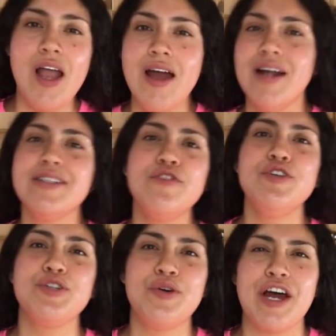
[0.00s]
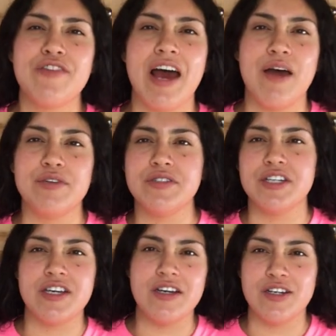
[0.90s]
And I definitely don't have the habit to
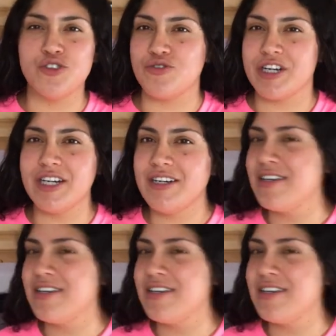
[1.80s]
eat and drink.